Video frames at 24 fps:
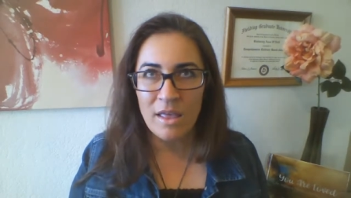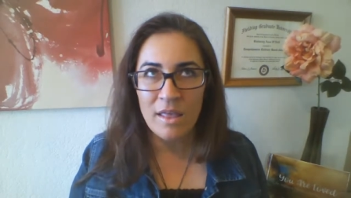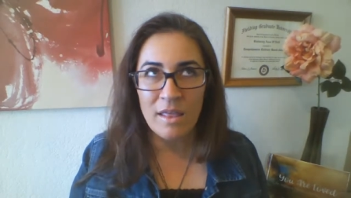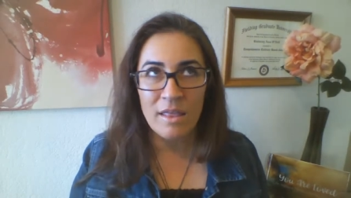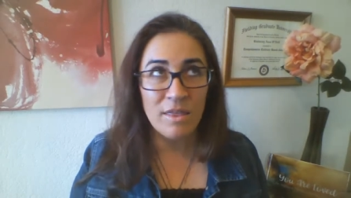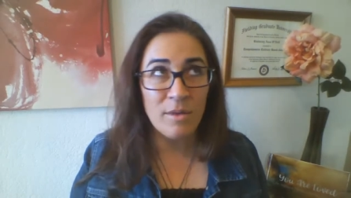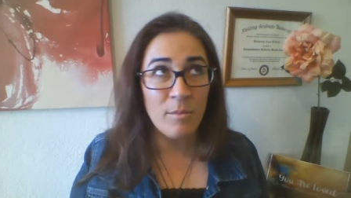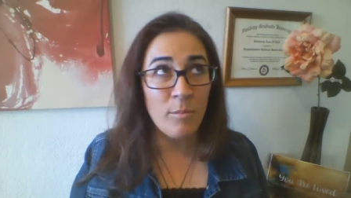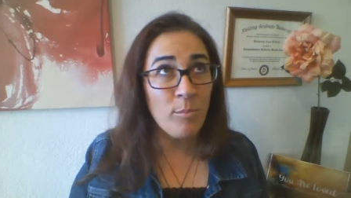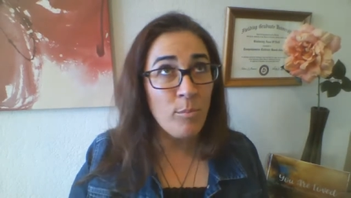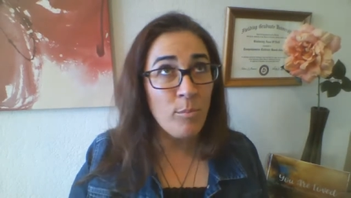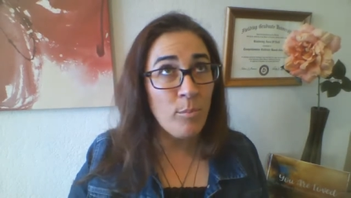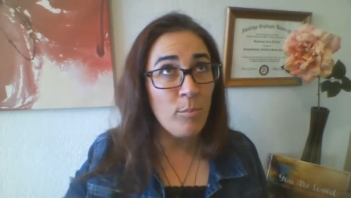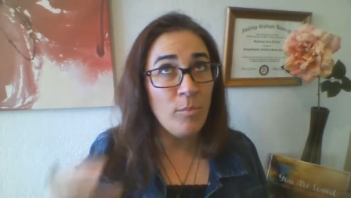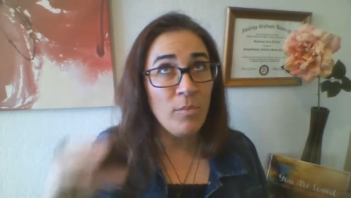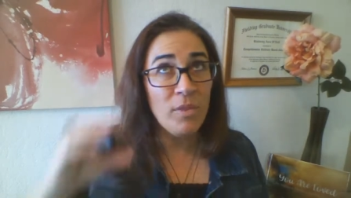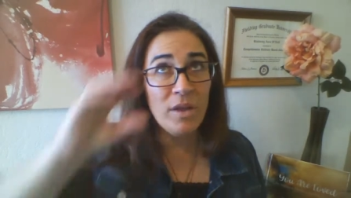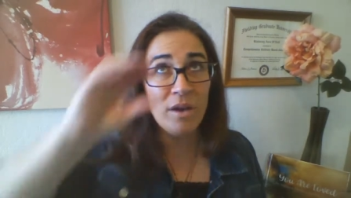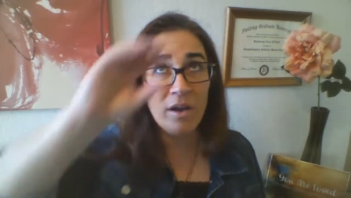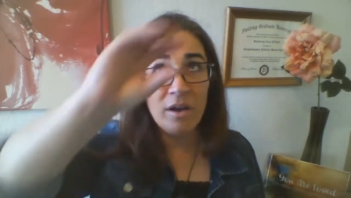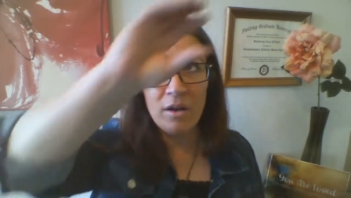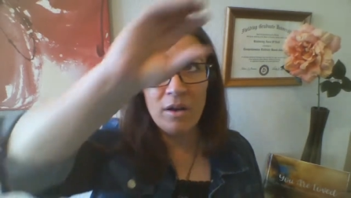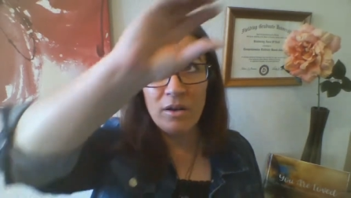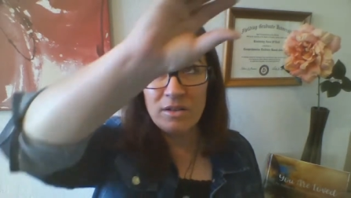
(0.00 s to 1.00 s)
The,
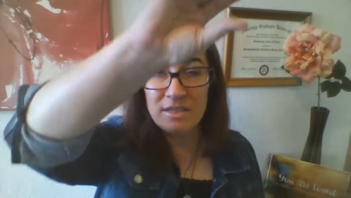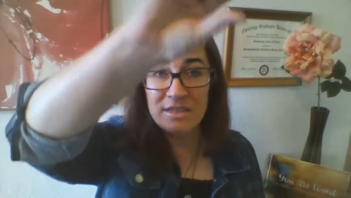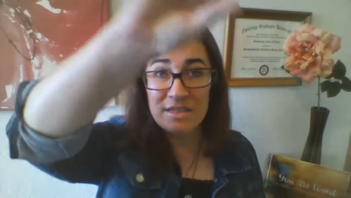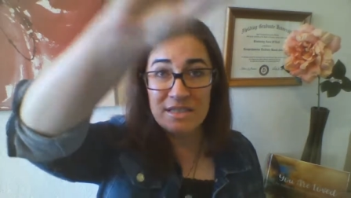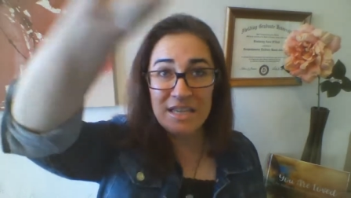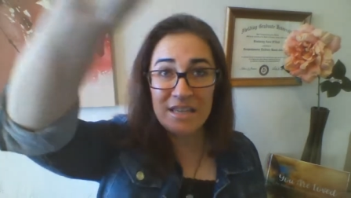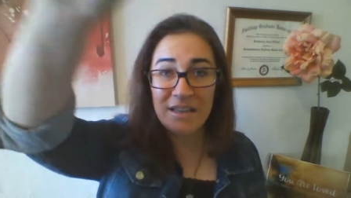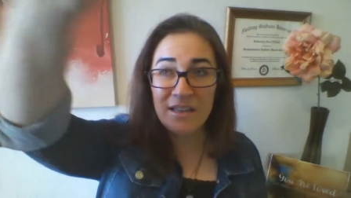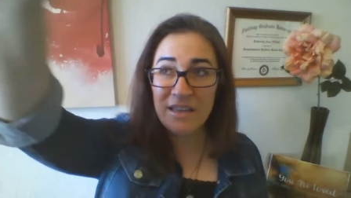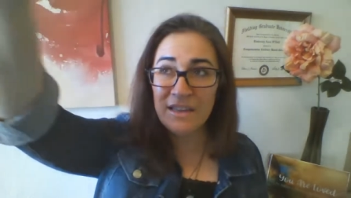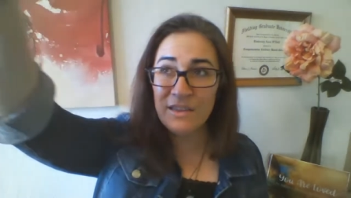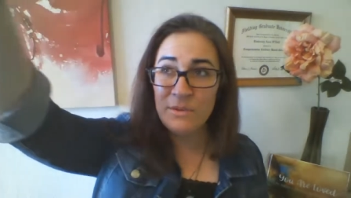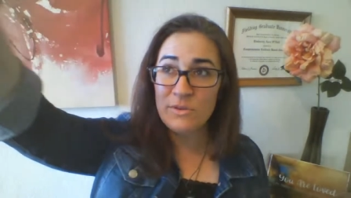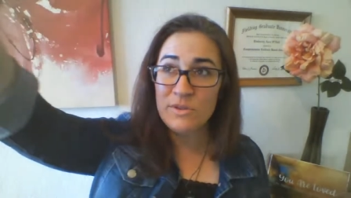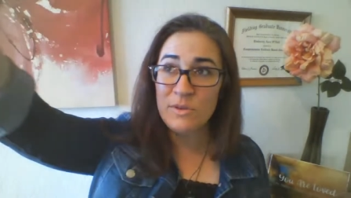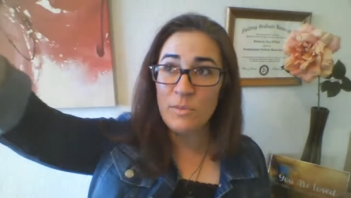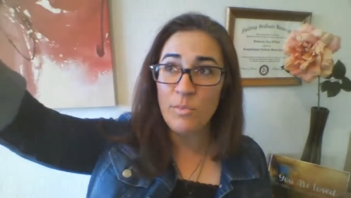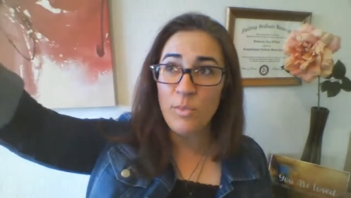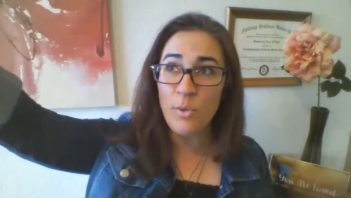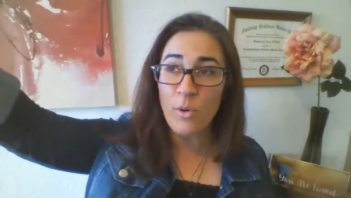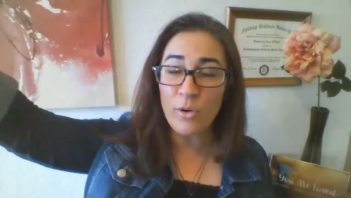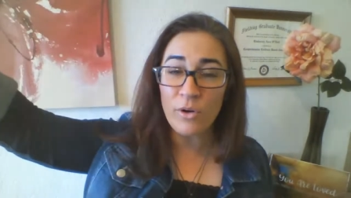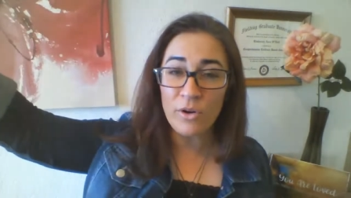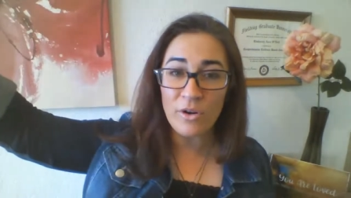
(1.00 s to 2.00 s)
the ceiling, there was a
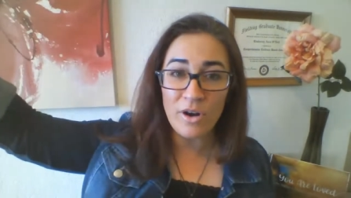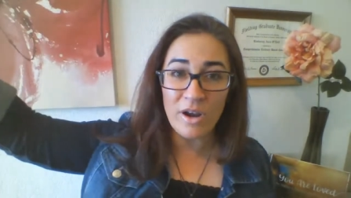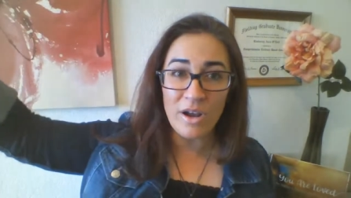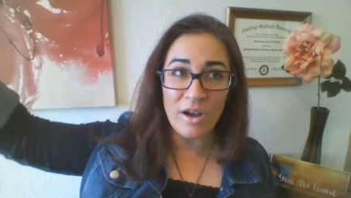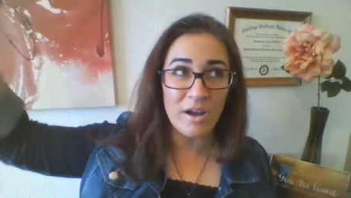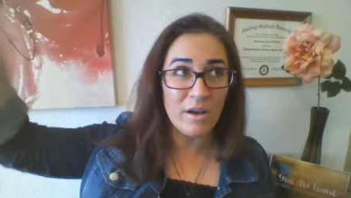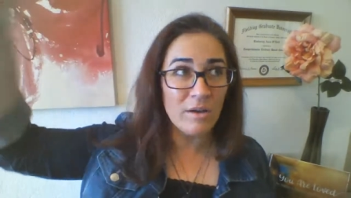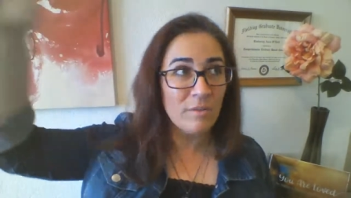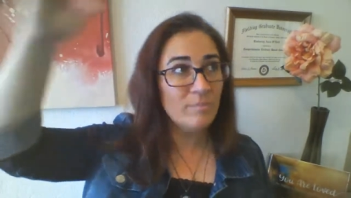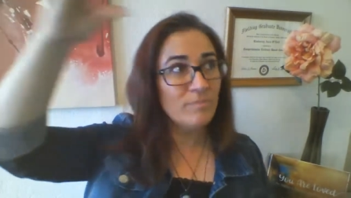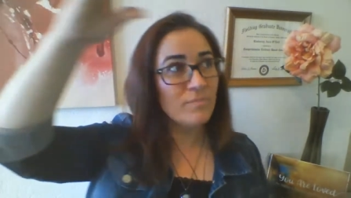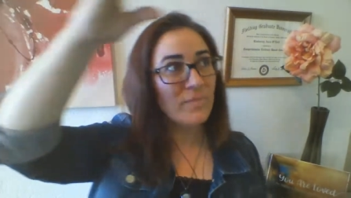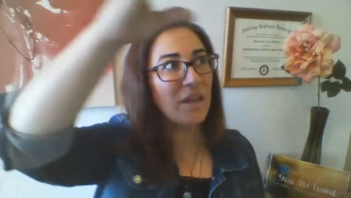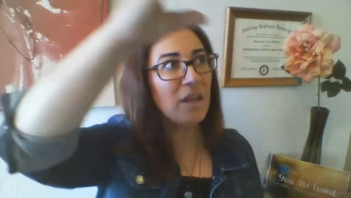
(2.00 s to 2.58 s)
border, uh,